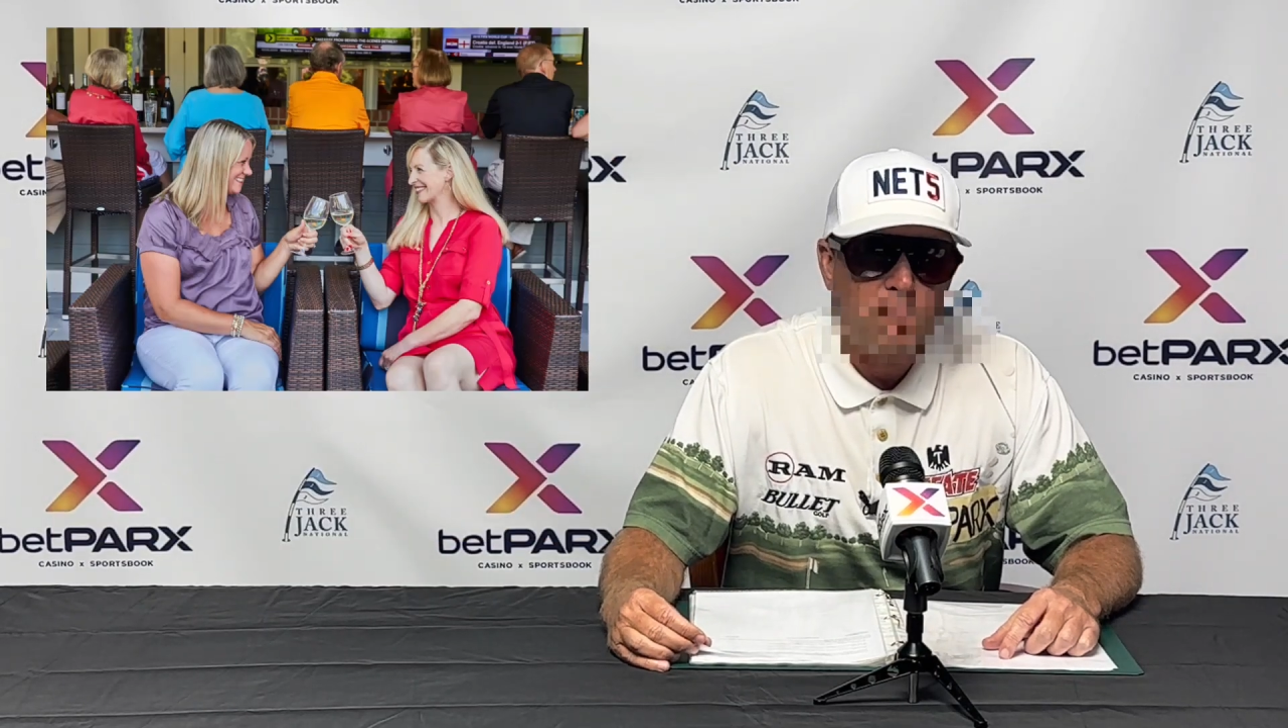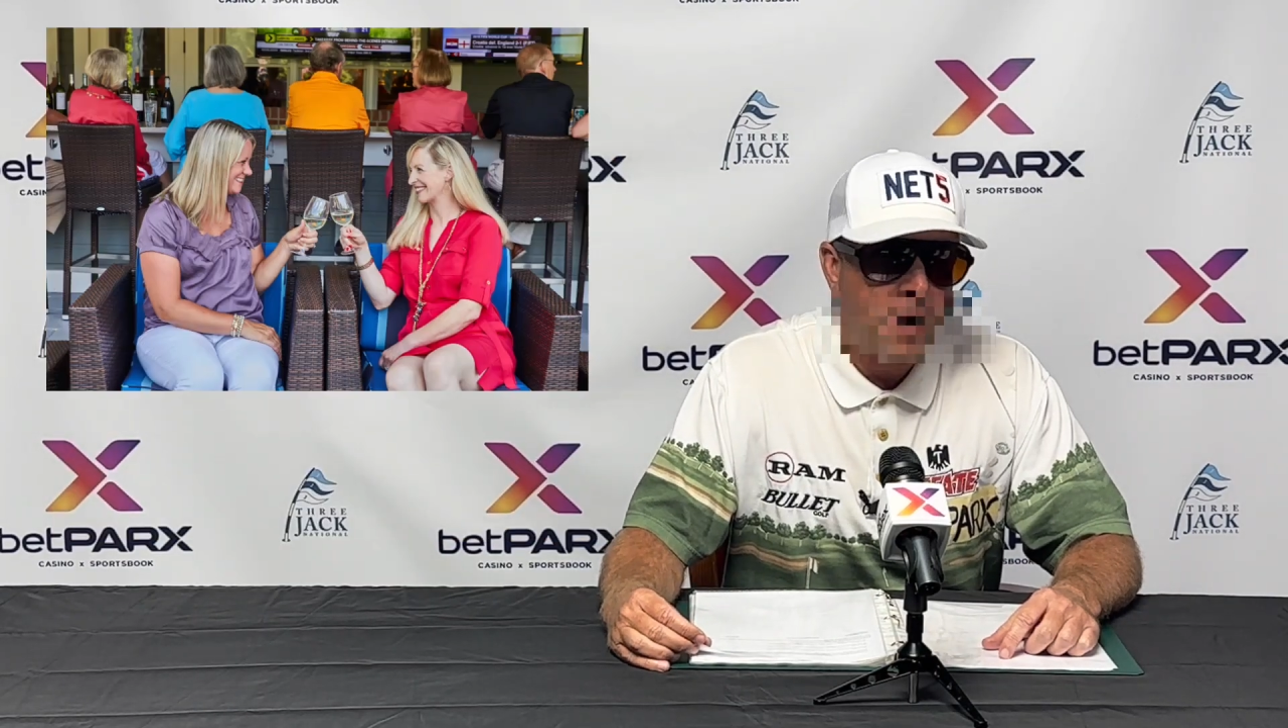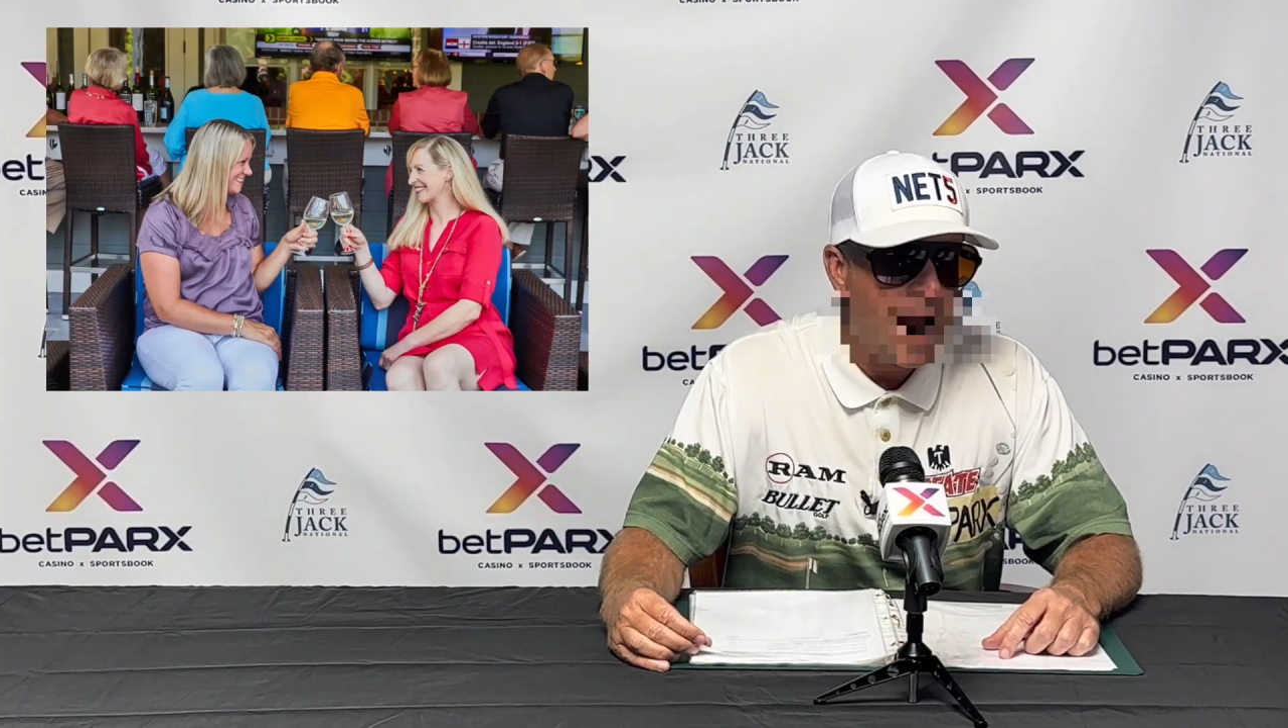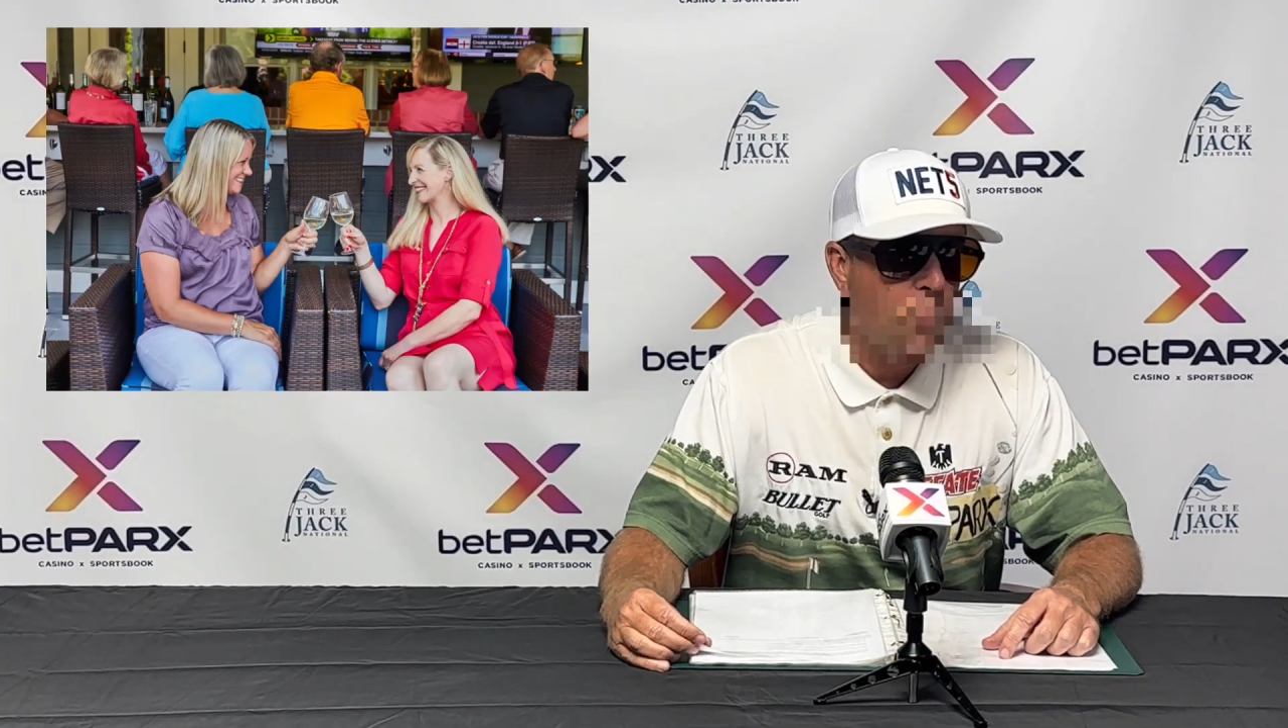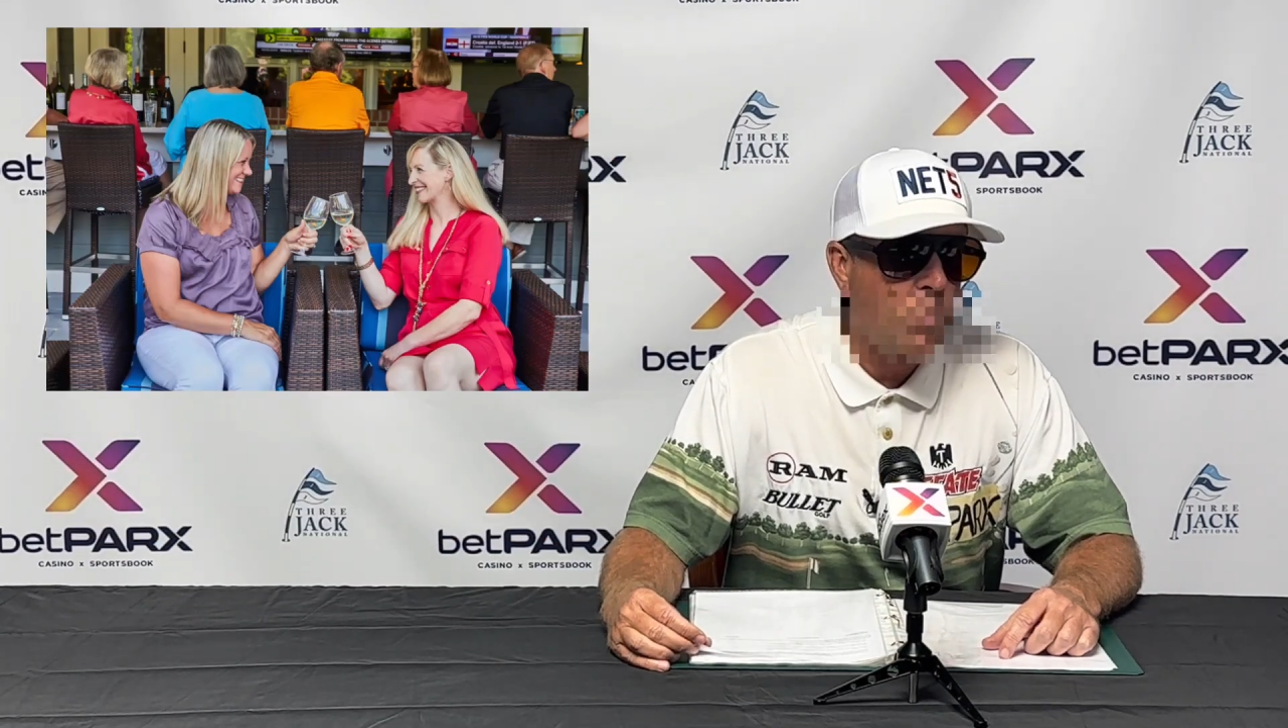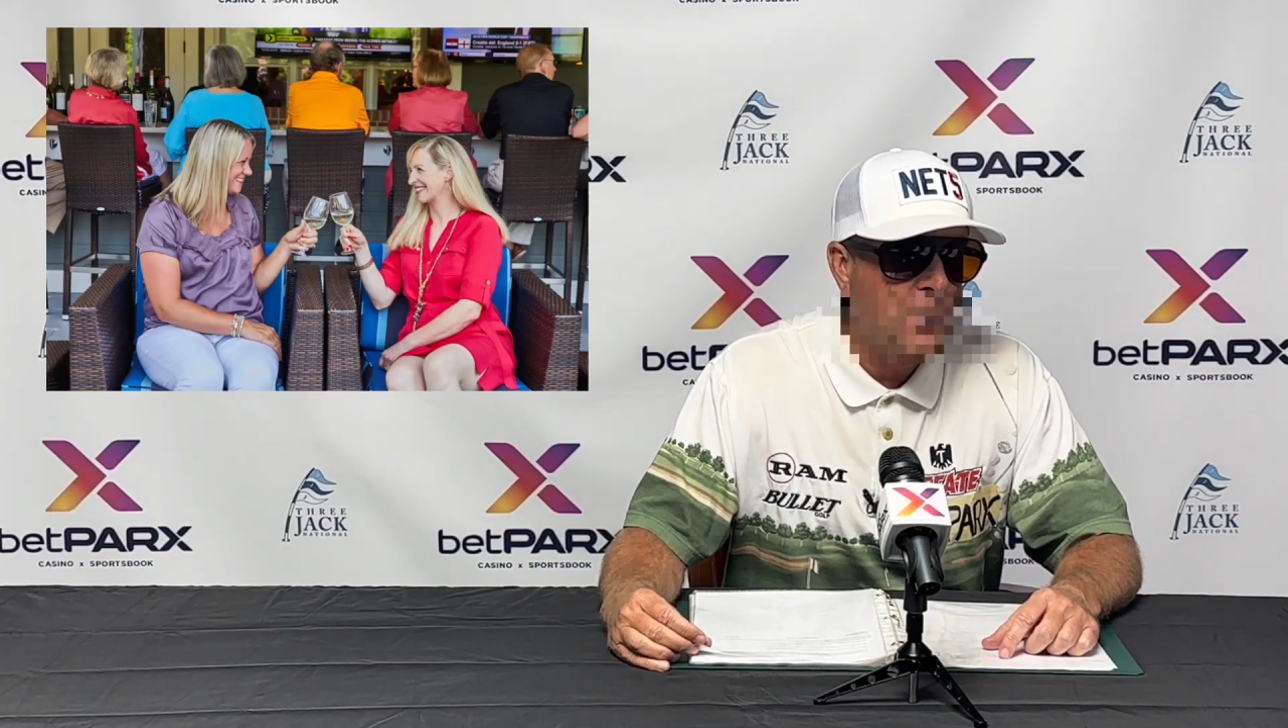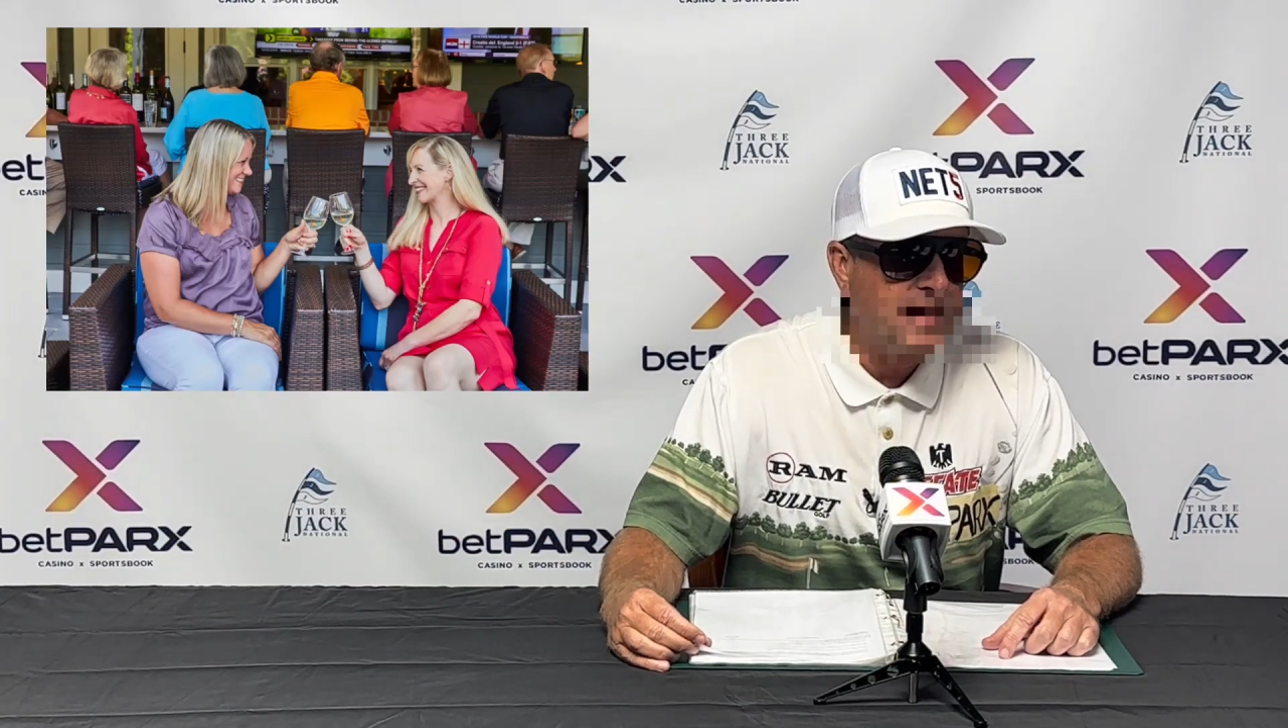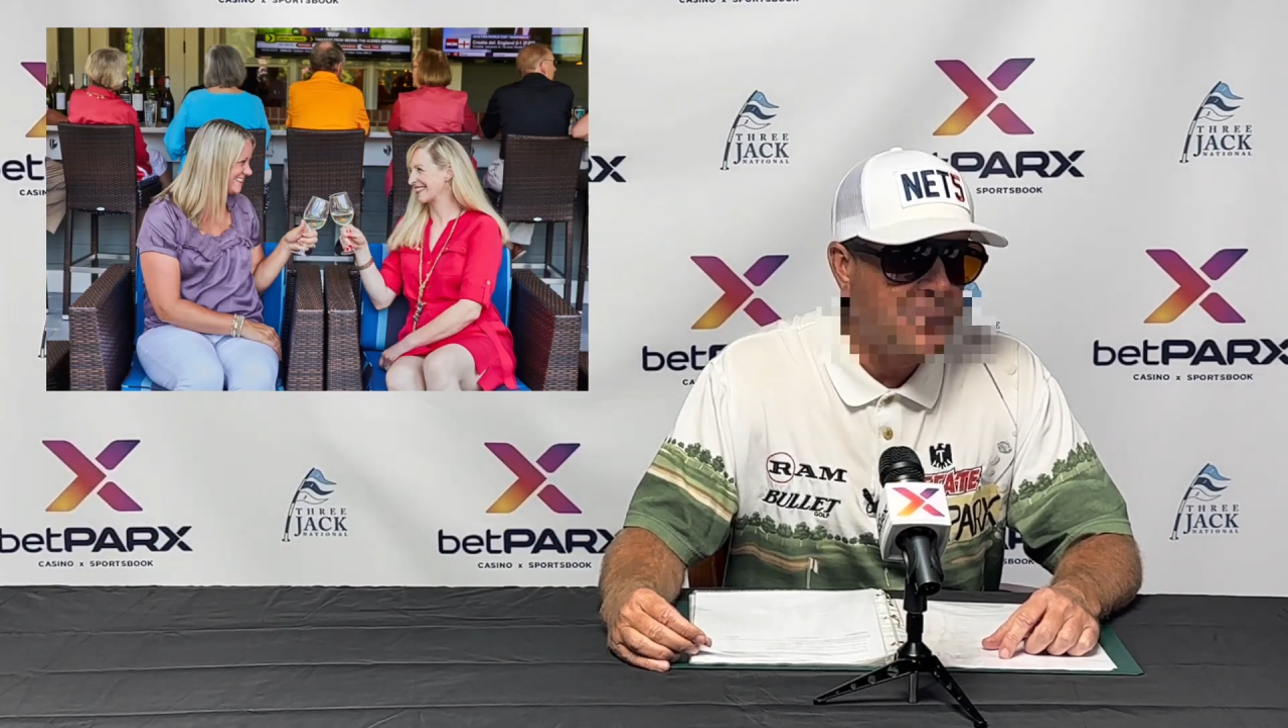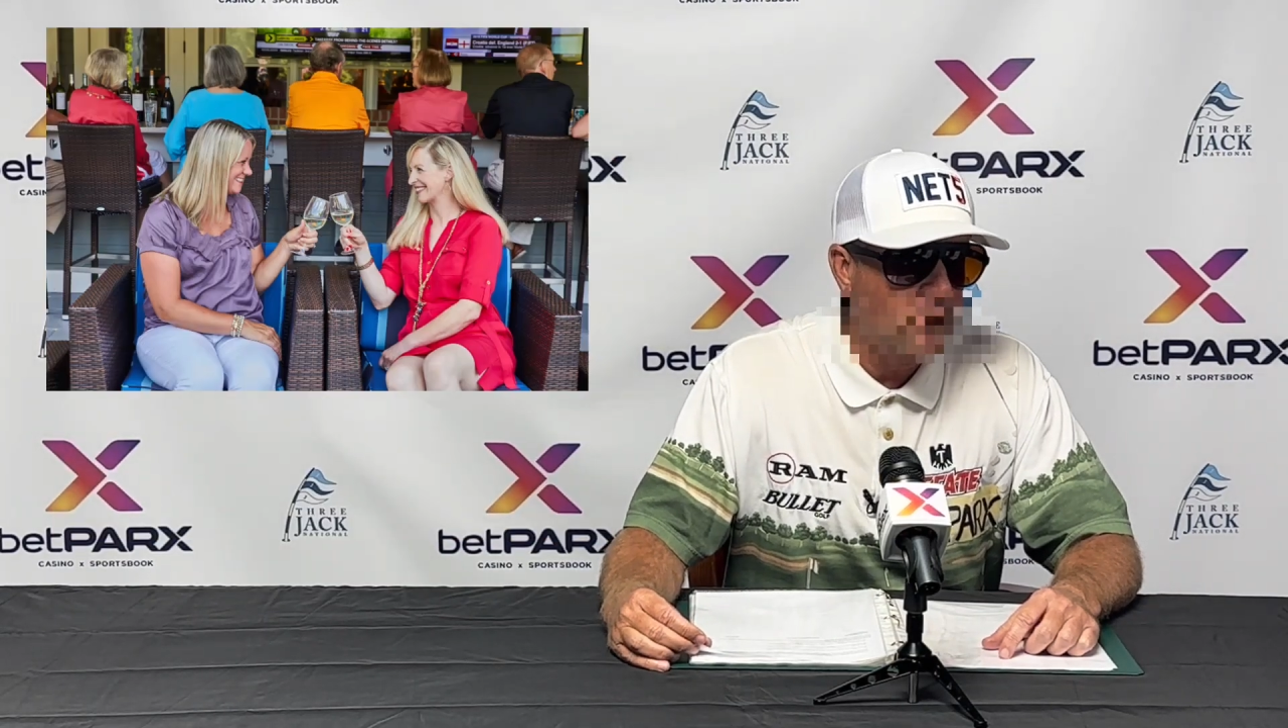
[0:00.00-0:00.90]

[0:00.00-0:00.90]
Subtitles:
to buy one,